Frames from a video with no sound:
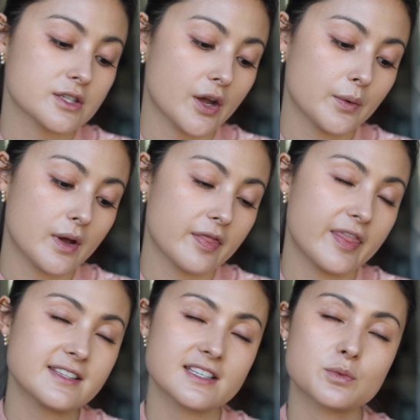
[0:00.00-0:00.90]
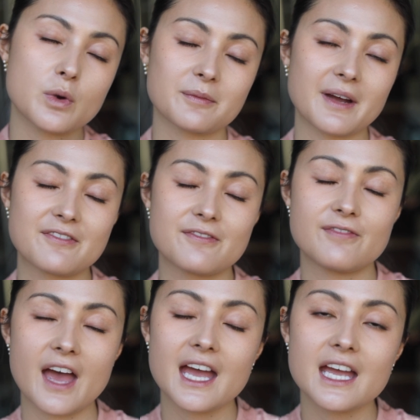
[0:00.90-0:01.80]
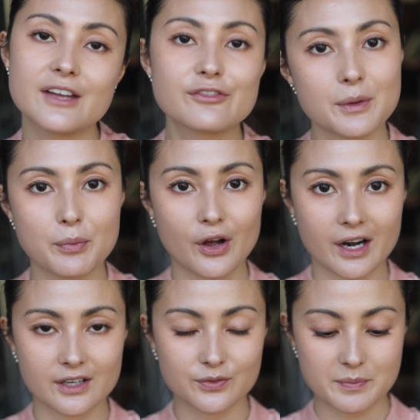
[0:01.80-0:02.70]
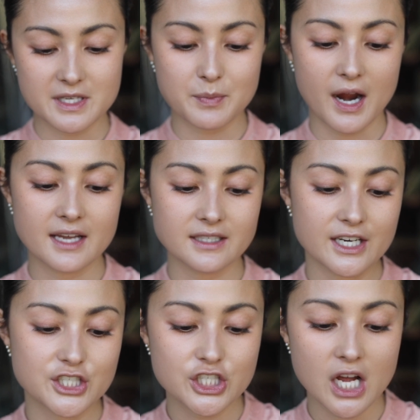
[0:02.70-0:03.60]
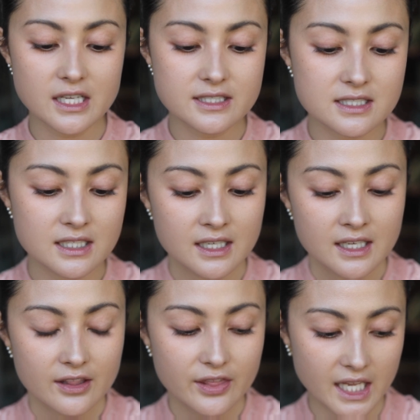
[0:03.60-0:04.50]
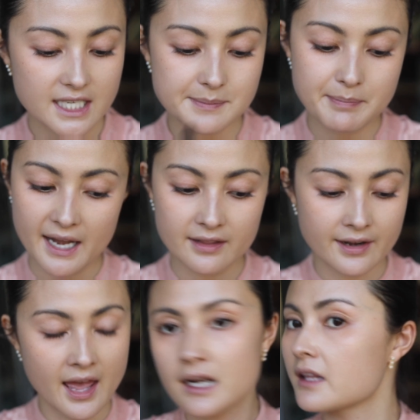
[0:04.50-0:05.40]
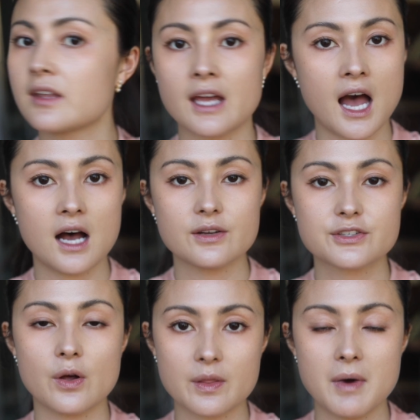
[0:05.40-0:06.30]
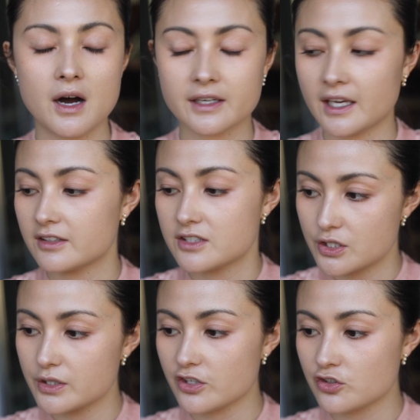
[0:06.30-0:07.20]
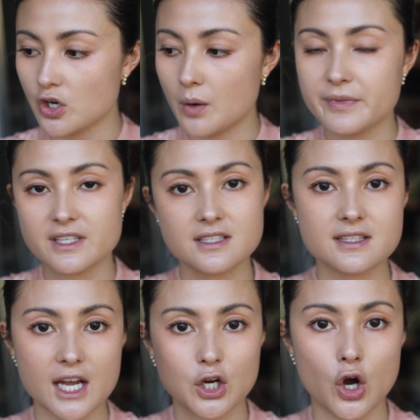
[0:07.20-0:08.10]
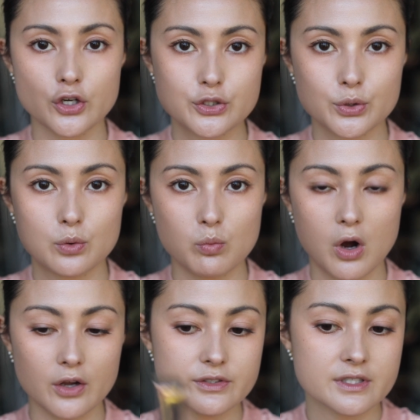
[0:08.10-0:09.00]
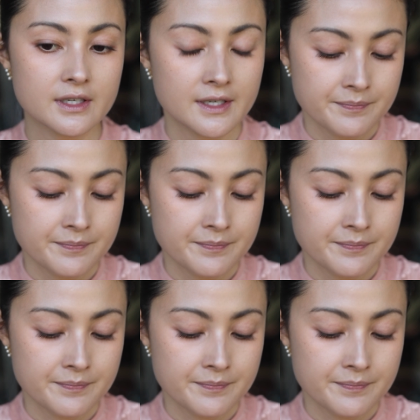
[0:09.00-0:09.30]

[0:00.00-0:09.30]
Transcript: So this is one of my favourite products from this brand. I just think it's better than anything else on the market to do this job. This is their Contour Wand.